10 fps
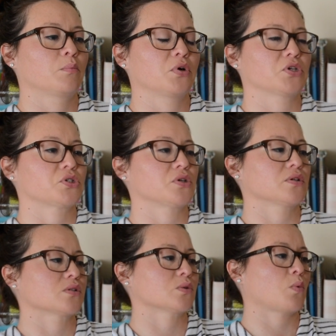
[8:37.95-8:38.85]
Pretty sure
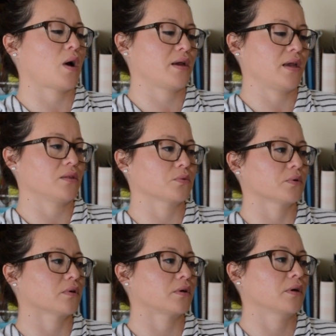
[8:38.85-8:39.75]
this is a YA
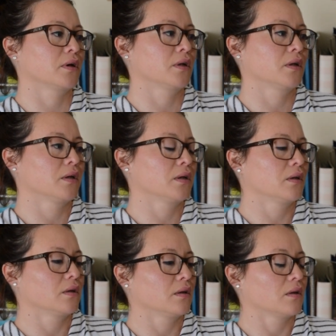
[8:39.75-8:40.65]
thriller.
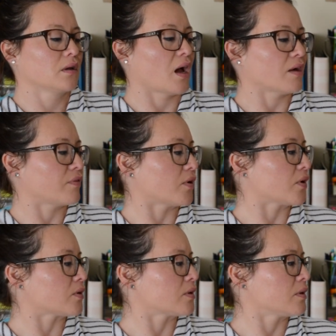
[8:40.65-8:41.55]
I've
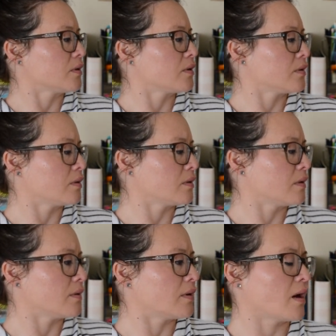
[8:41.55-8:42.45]
heard
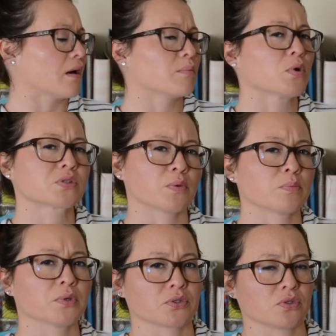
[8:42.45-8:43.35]

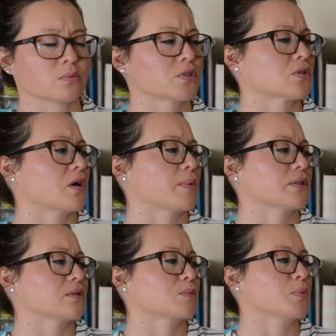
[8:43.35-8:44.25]
multiple booktubers talk
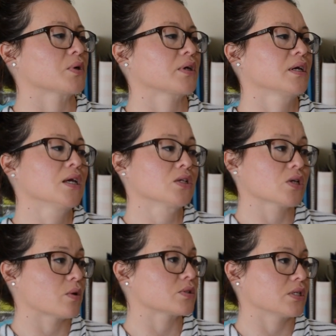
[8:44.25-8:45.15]
about this book,
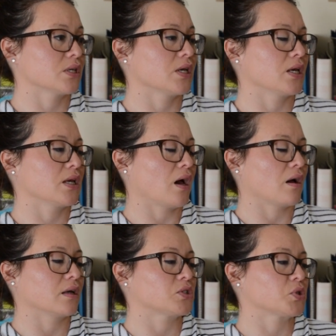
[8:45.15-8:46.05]
so I was
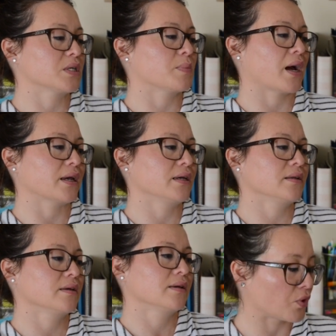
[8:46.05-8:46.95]
intrigued by
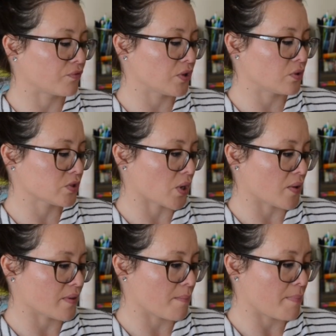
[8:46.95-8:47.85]
it. Reviews
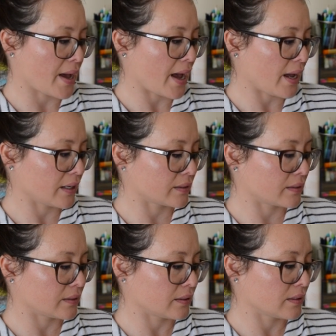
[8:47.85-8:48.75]
on the back.